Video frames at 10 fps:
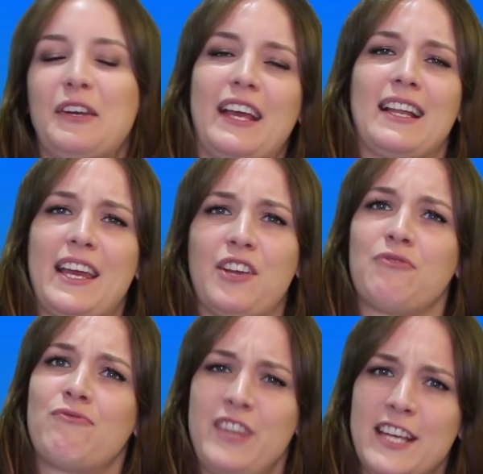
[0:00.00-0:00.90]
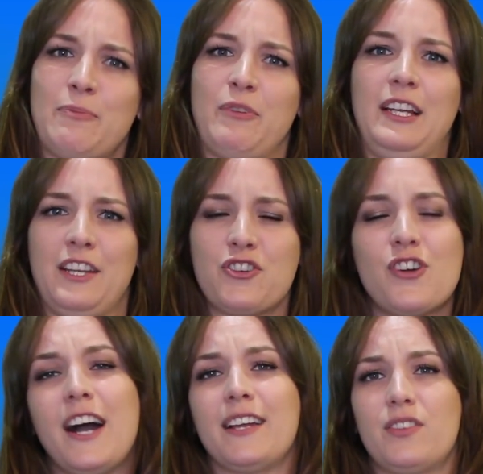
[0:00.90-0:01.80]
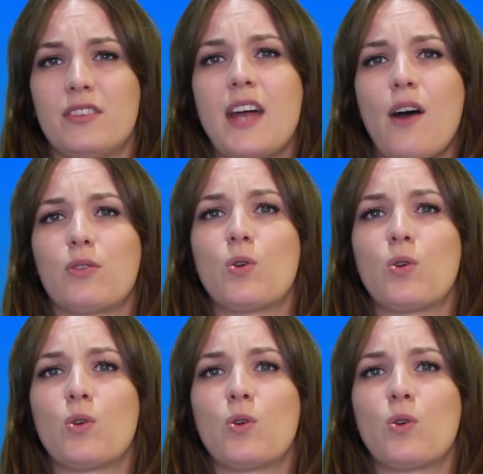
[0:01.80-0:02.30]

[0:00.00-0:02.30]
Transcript: looking like you're desperately trying to sound